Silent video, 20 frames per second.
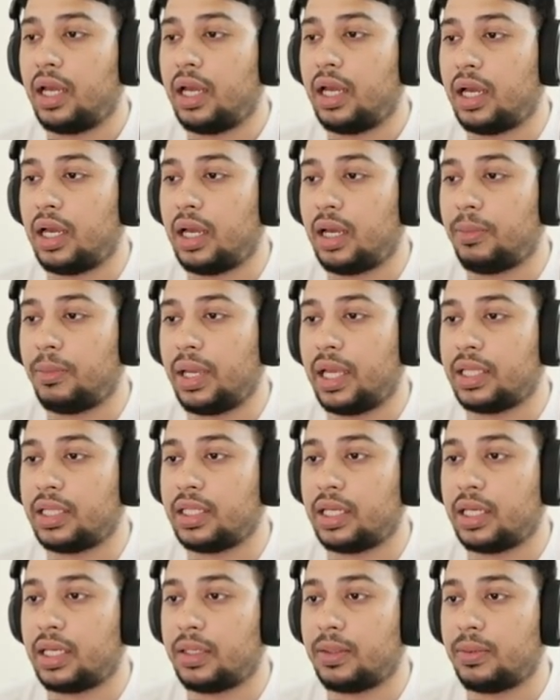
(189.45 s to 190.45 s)
And
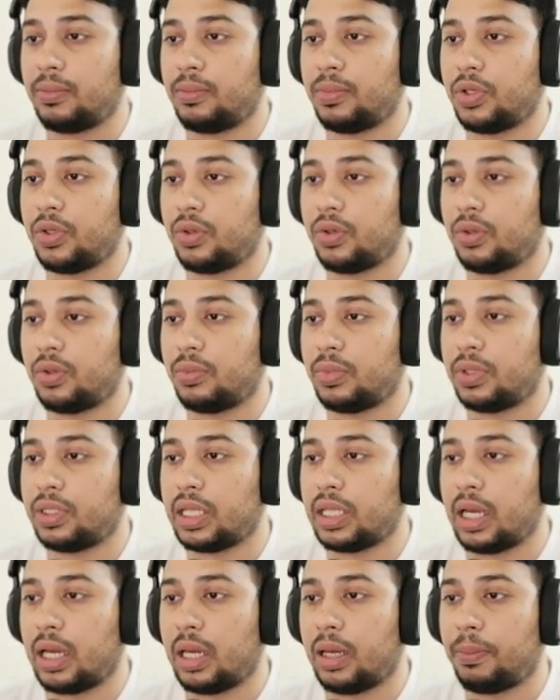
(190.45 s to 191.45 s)
then
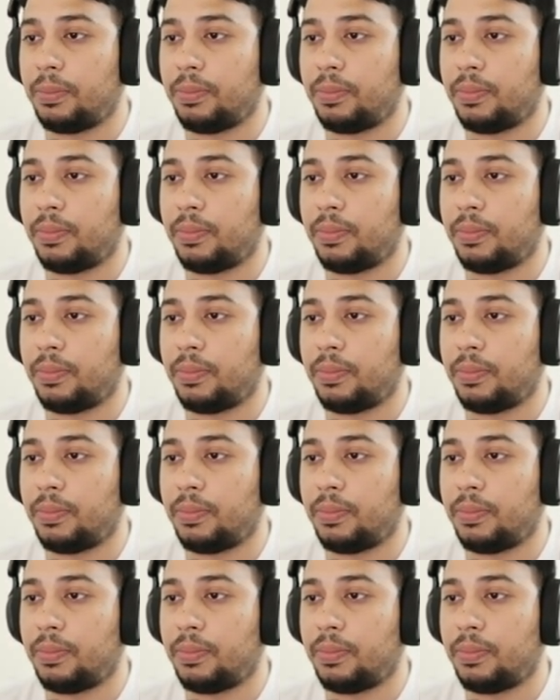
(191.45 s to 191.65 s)
the